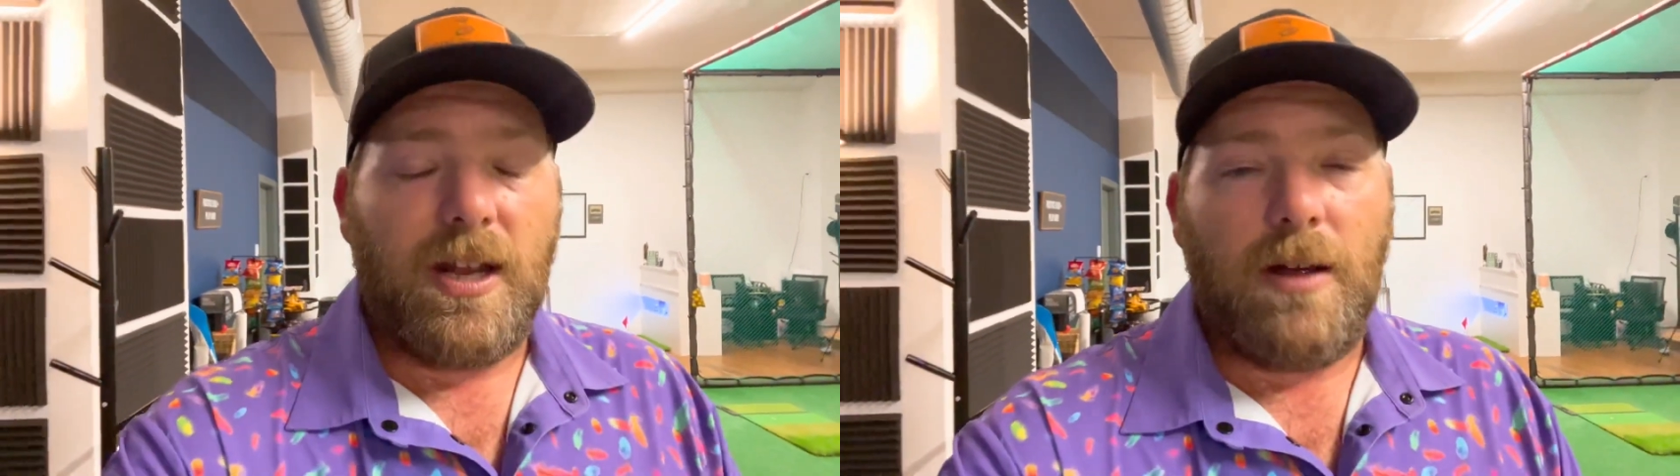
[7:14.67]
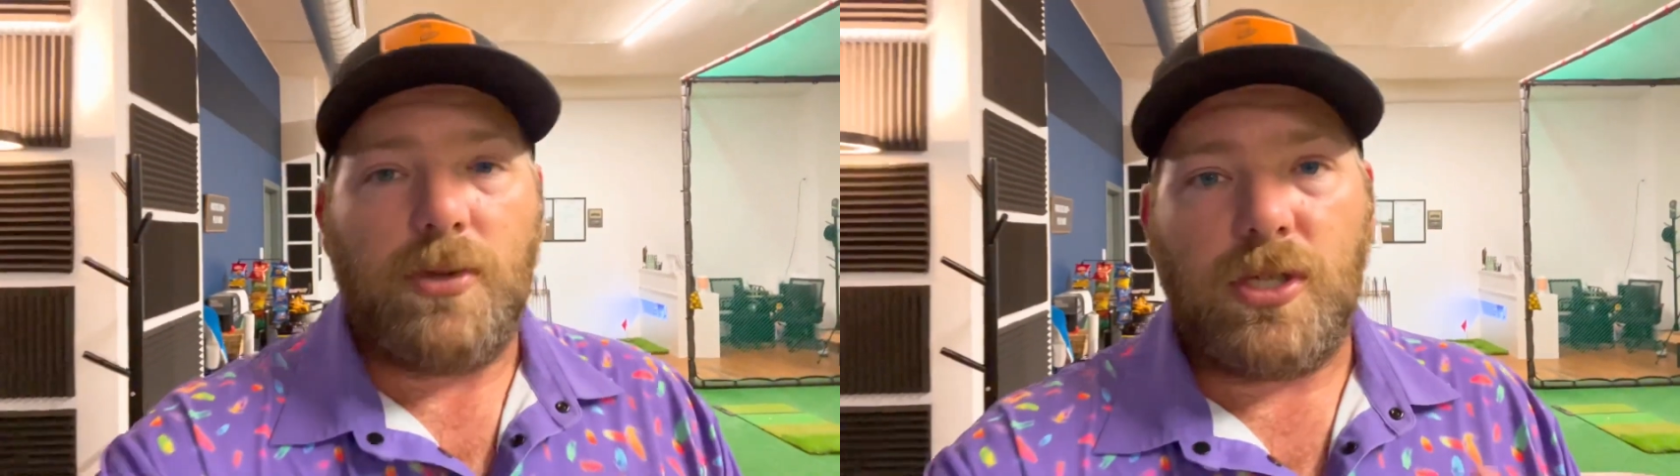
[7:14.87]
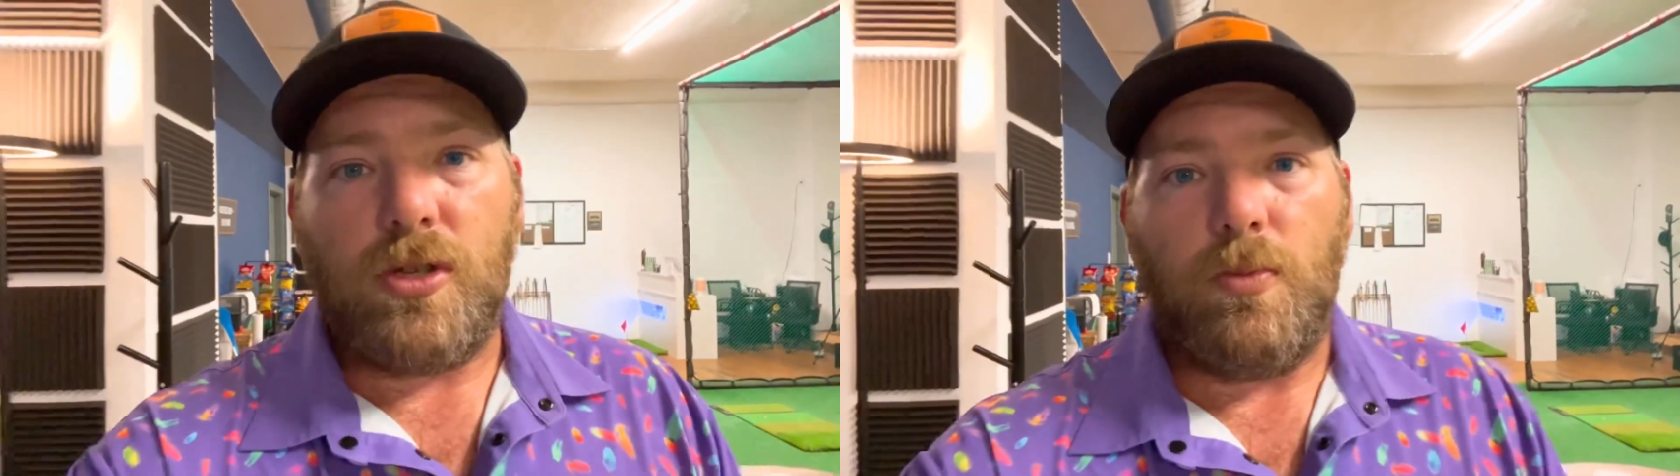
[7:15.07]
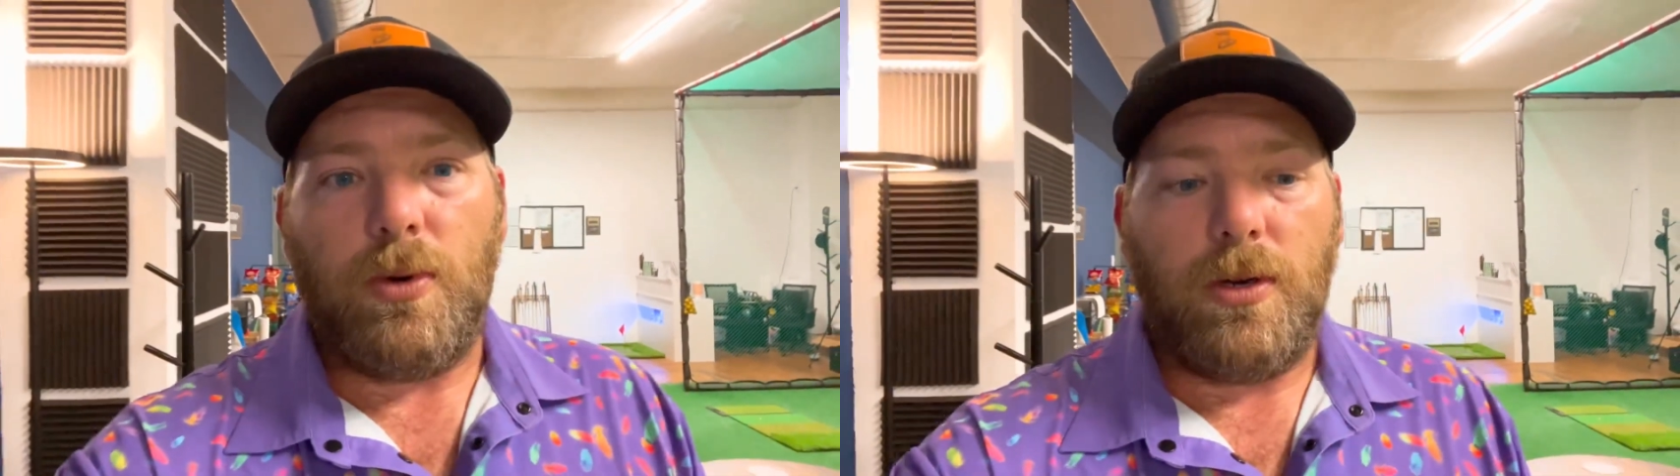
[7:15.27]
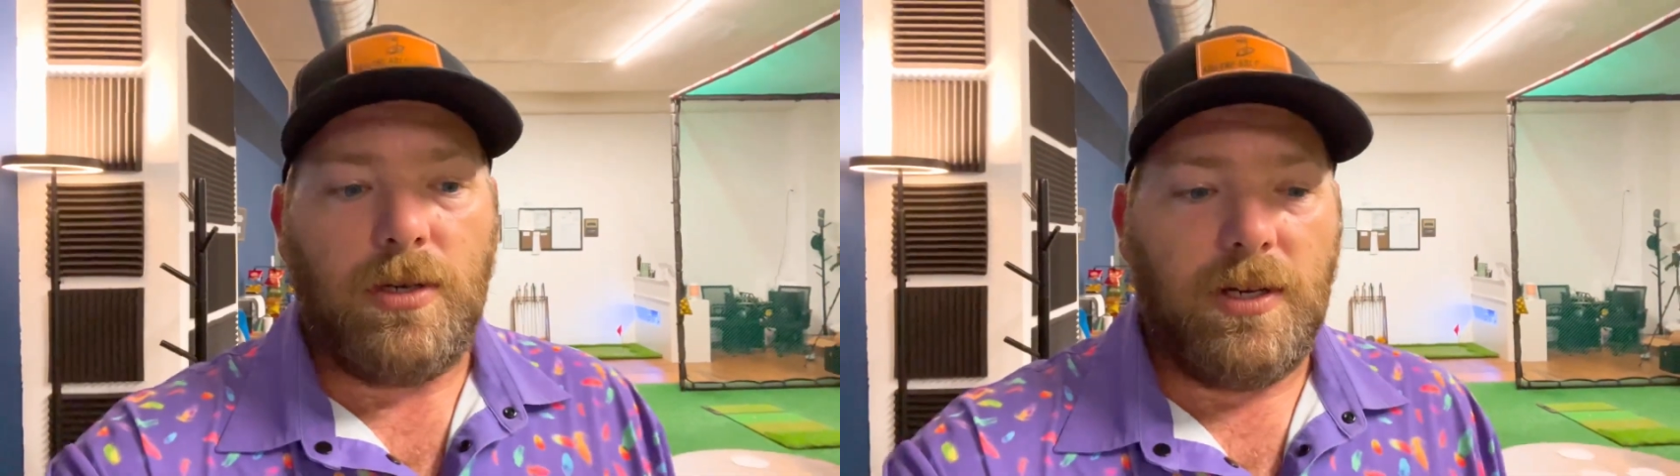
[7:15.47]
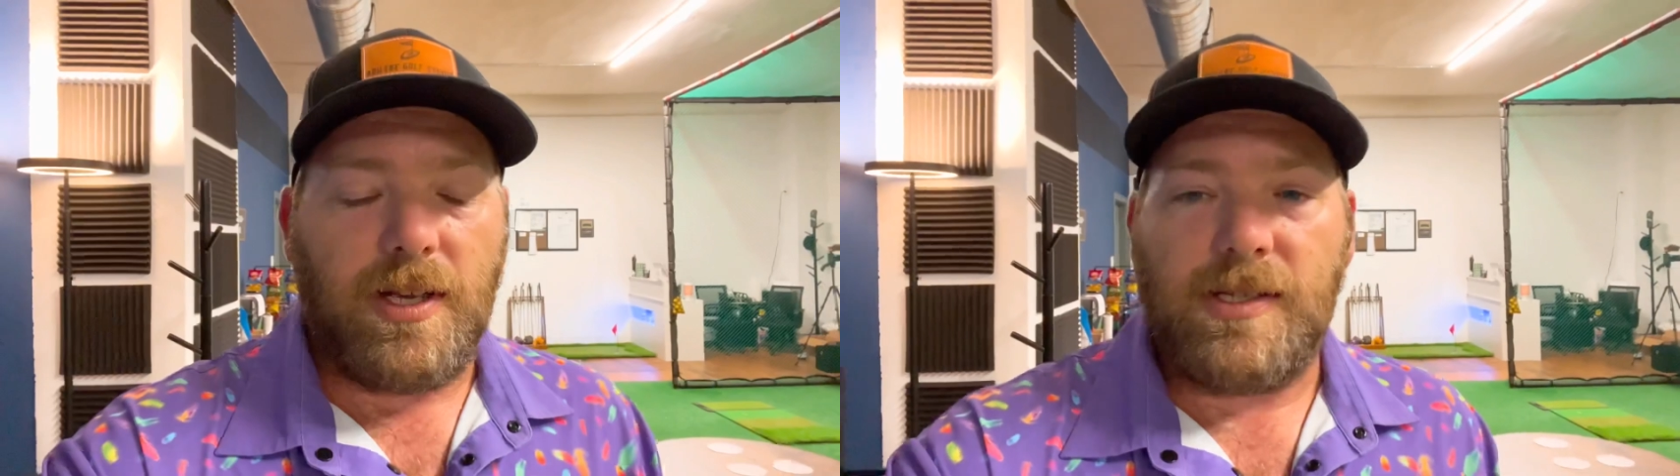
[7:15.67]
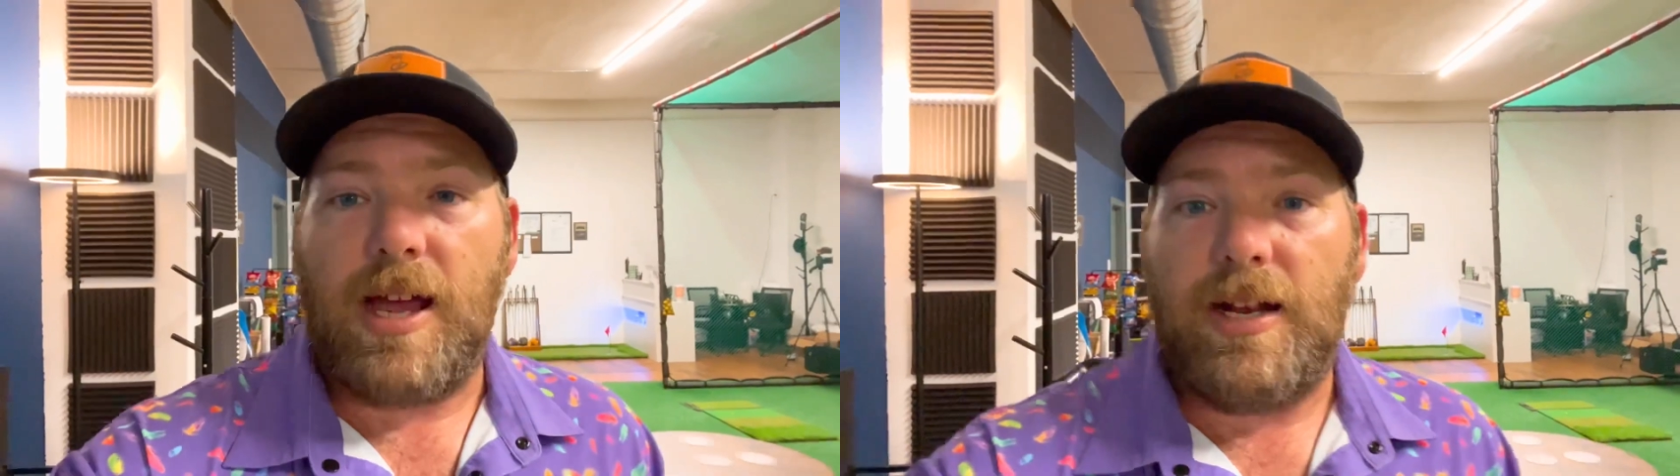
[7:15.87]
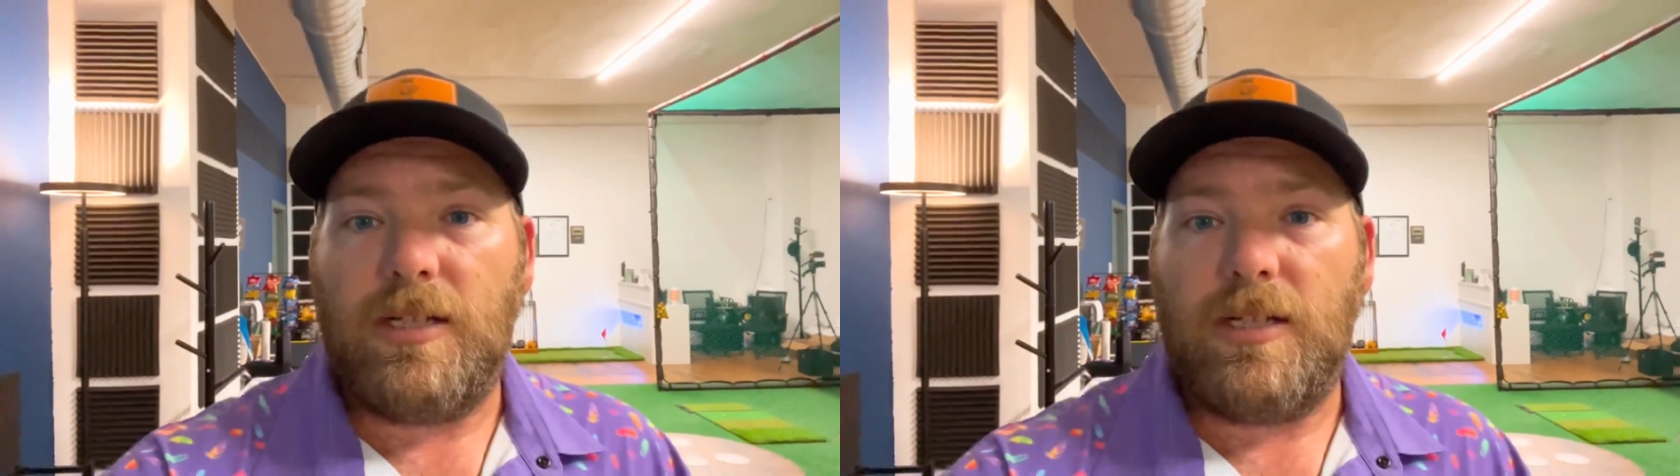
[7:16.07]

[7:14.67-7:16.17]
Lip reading: and I'm super excited